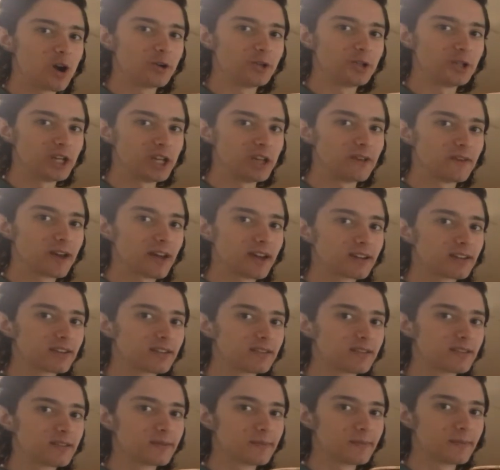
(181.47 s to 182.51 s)
g of
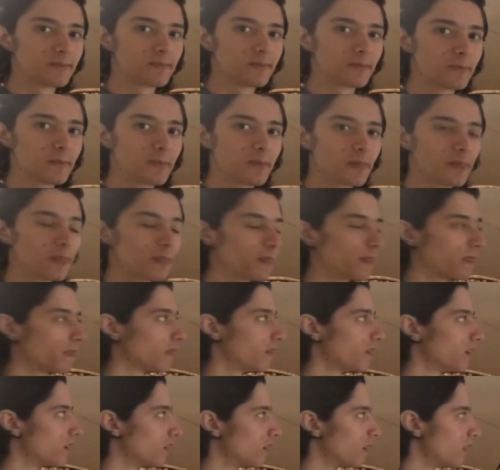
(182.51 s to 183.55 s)
x.
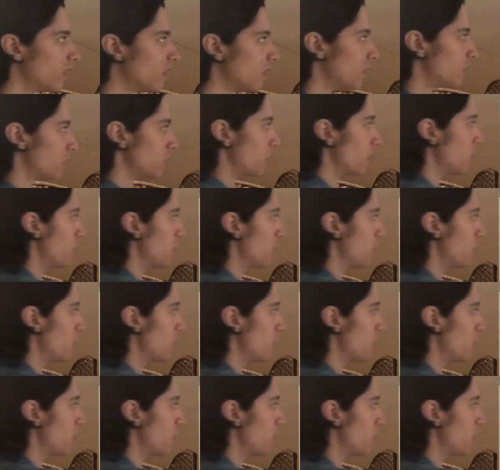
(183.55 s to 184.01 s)
So I'll